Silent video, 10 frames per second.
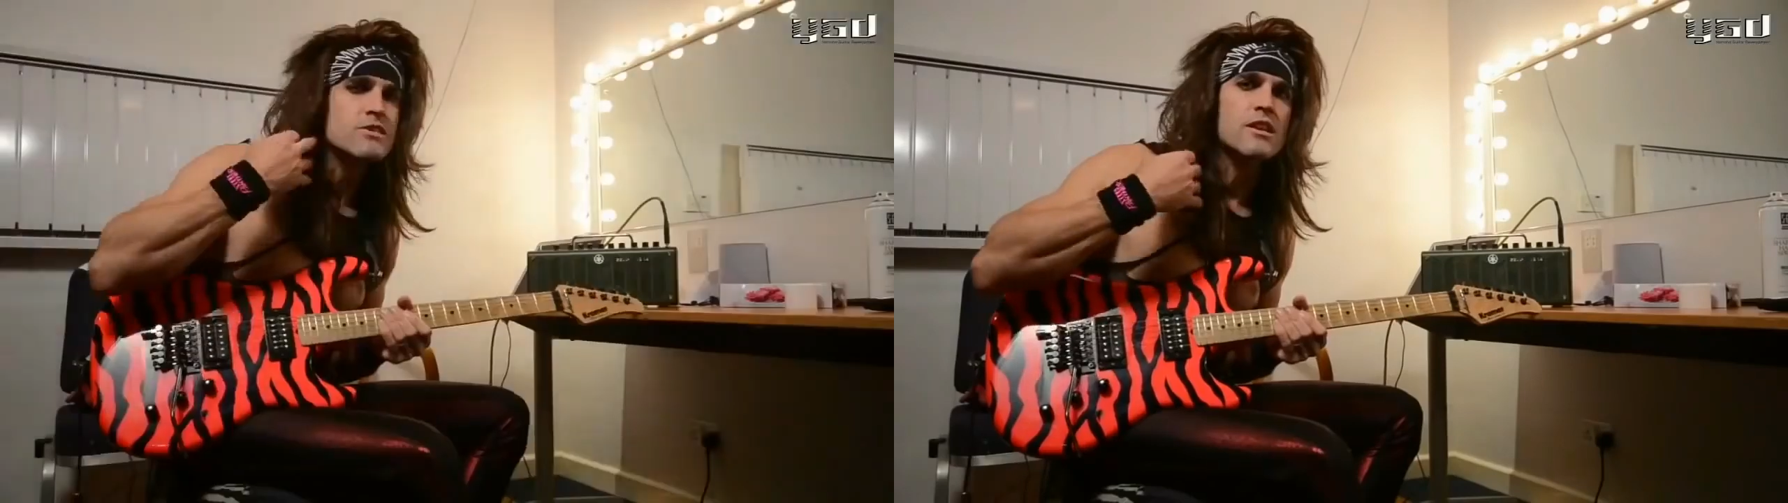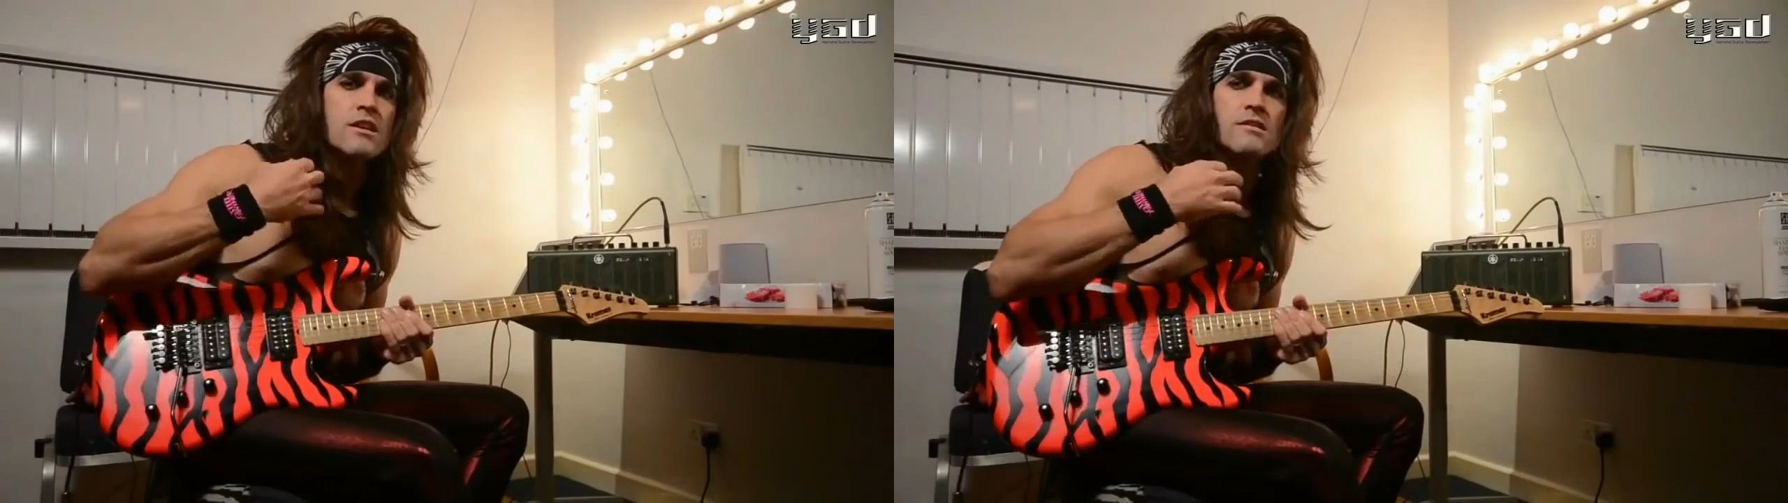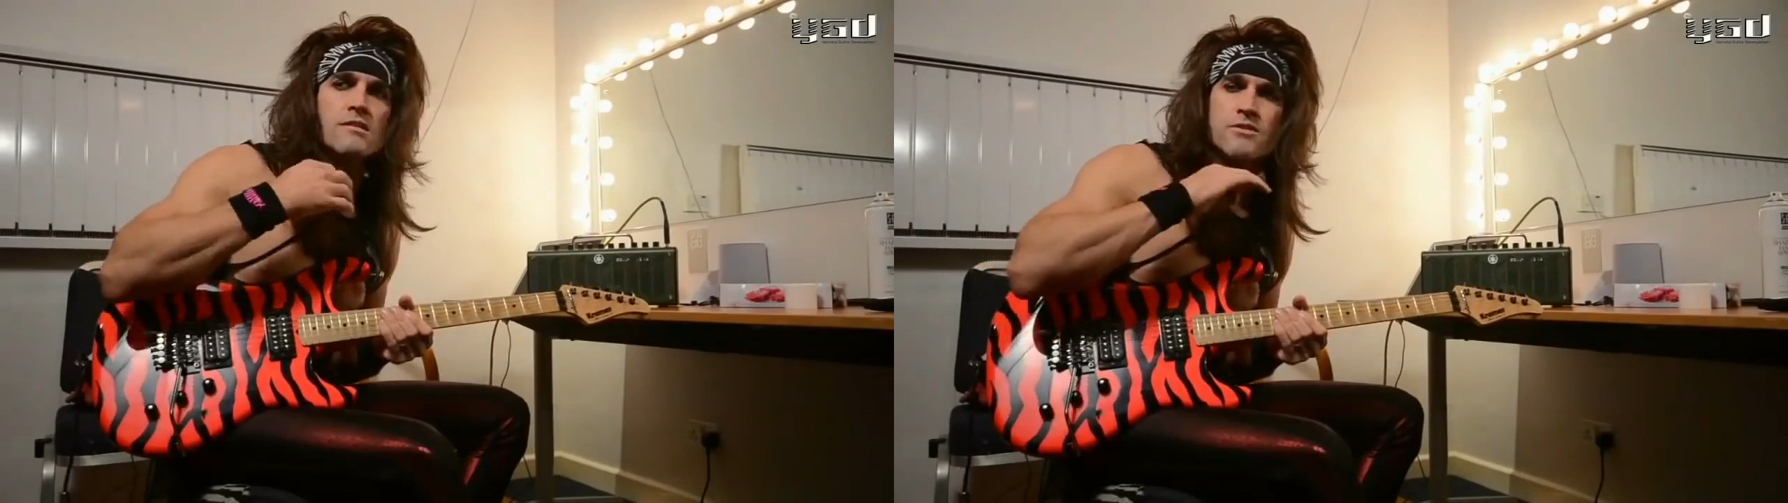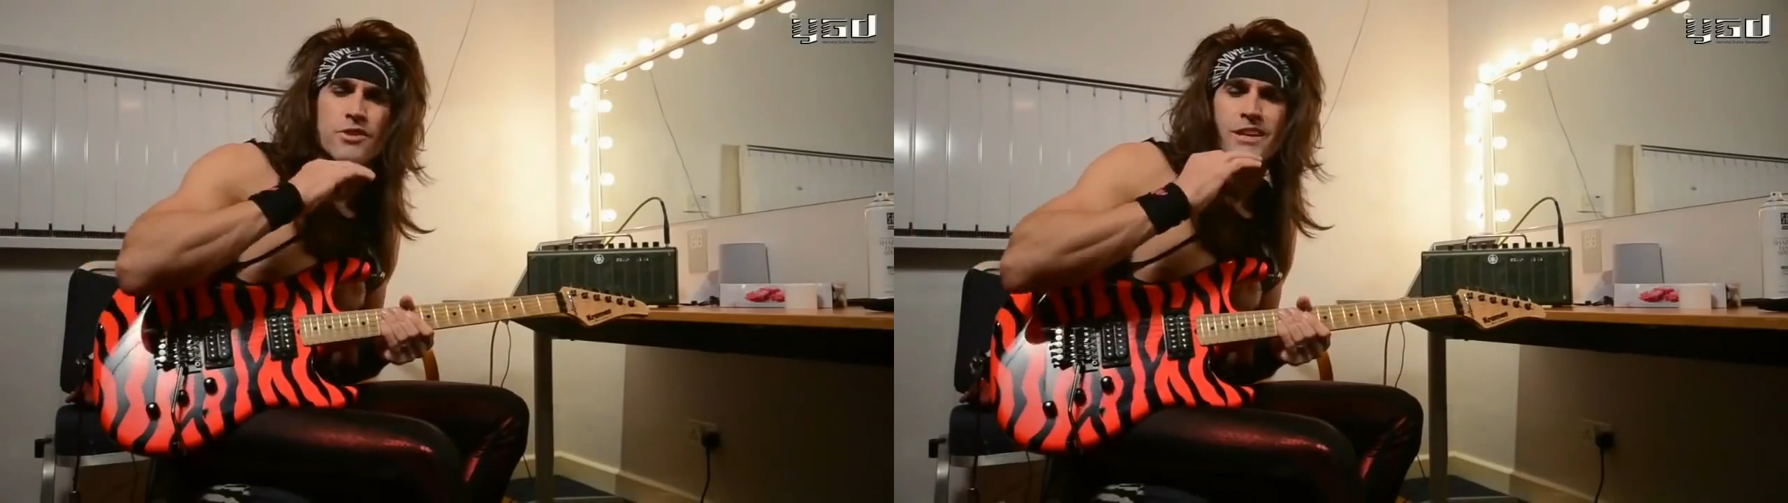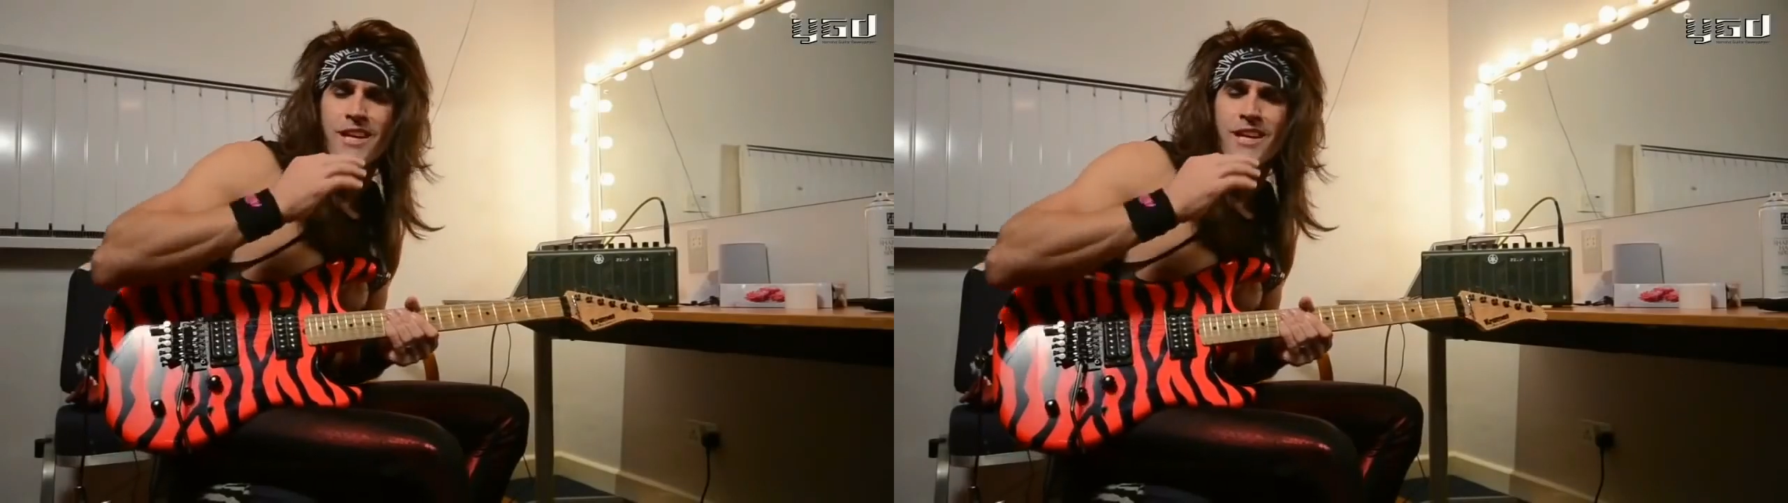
say shit on here? Sure I